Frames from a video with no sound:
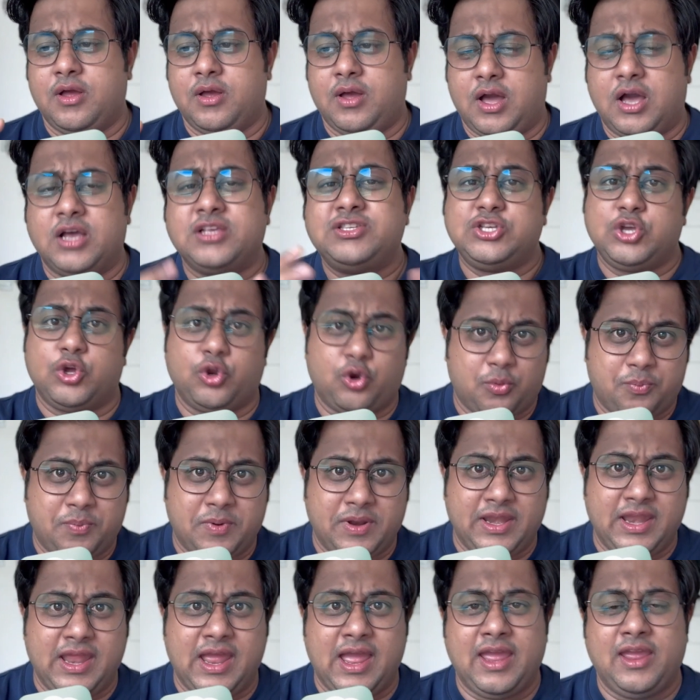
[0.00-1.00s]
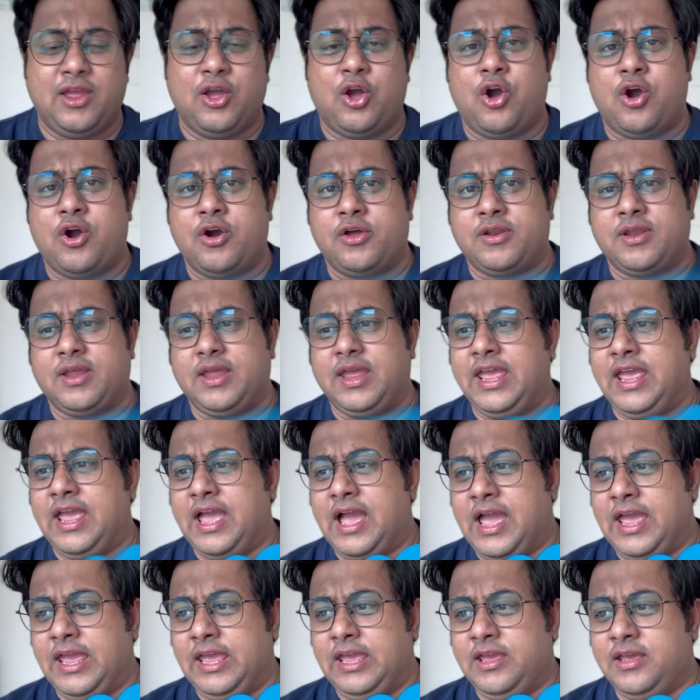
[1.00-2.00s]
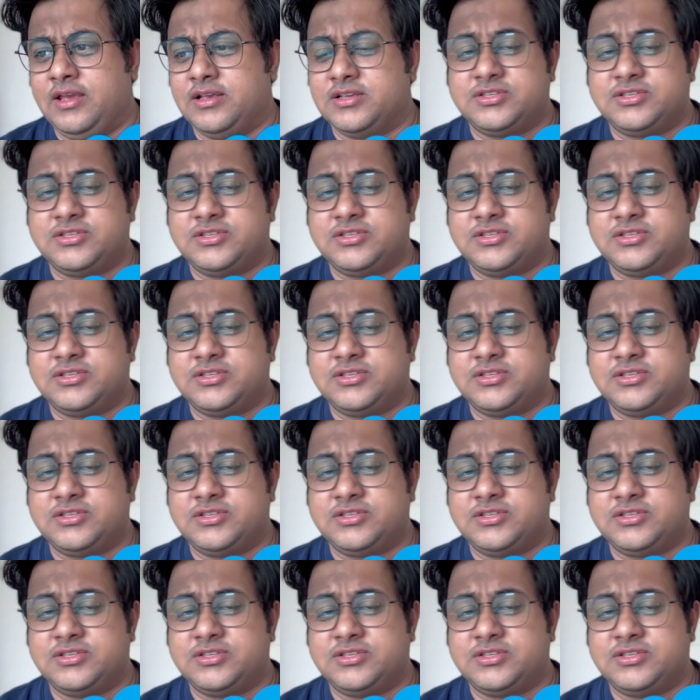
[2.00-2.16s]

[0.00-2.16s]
Azure OpenAI or AI